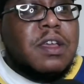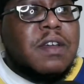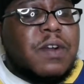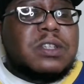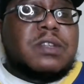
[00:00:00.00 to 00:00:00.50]

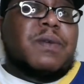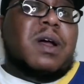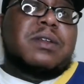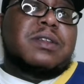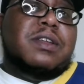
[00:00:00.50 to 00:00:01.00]
First of
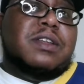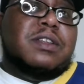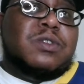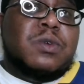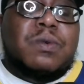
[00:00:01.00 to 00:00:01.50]
all,
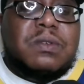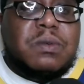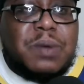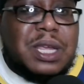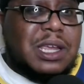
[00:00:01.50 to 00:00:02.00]
during the
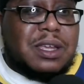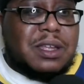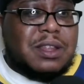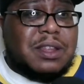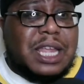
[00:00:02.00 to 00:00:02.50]
week,
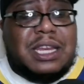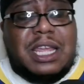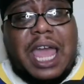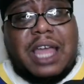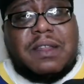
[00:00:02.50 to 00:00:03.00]
they
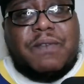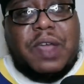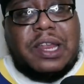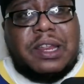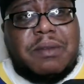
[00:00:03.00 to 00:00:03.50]

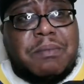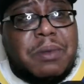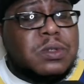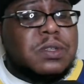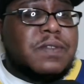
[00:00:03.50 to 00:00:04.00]
deactivated
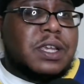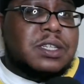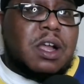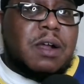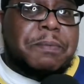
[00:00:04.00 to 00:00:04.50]
most of their
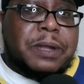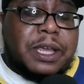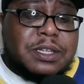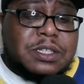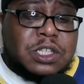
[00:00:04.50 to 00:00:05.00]
star
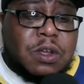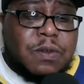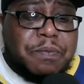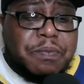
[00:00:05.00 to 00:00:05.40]
players. So